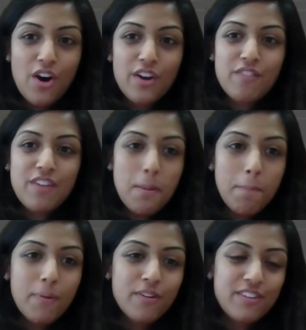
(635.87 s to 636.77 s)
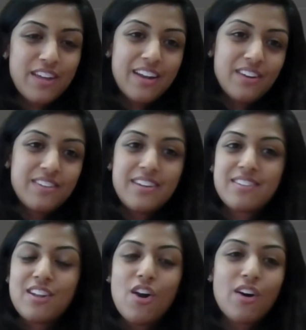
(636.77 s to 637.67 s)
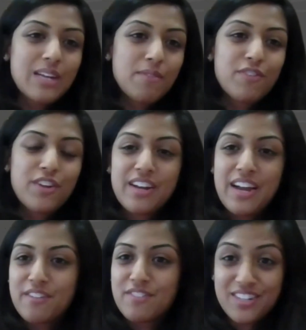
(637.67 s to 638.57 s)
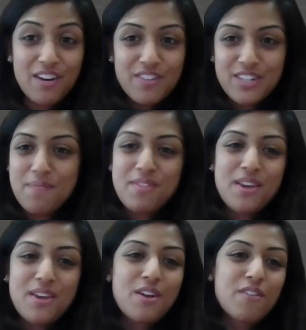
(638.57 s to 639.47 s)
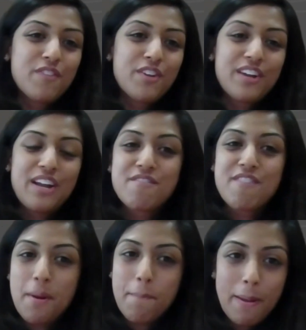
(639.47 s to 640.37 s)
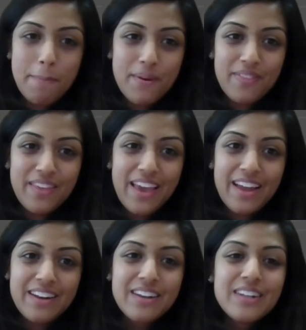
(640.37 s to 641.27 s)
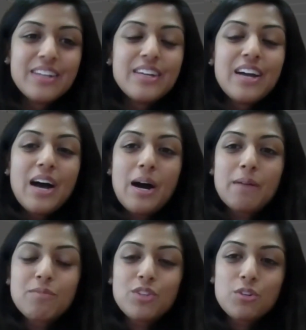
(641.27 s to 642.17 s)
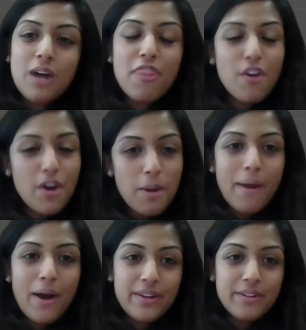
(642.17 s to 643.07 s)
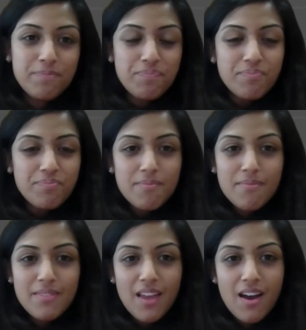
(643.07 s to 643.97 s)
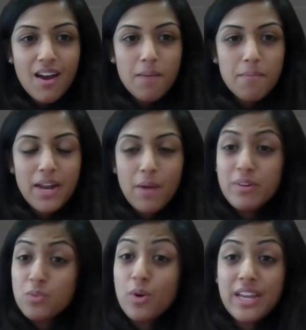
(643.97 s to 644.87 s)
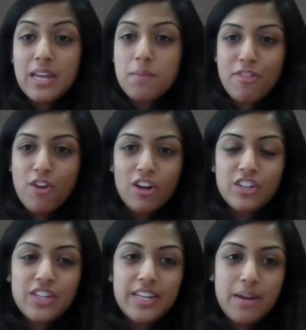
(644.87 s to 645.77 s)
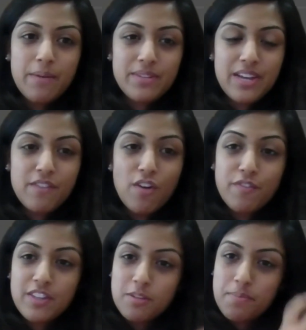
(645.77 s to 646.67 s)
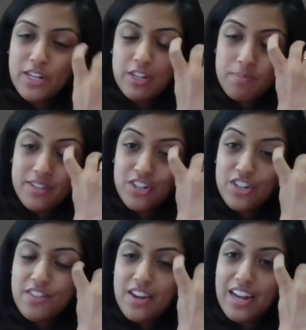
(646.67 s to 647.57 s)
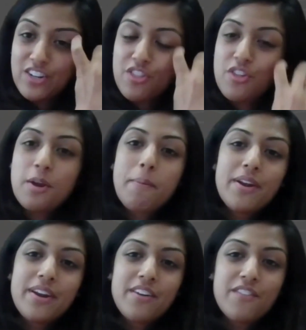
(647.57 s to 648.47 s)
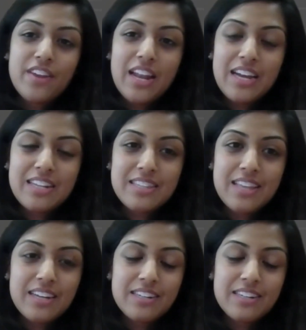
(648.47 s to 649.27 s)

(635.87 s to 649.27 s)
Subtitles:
of input, and it takes a long time for you to kind of discover something or for you to kind of write a paper in the end. So I thought about it. And I was working in pathology, and I was kind of offered this PhD position. And then I actually thought about it and realized that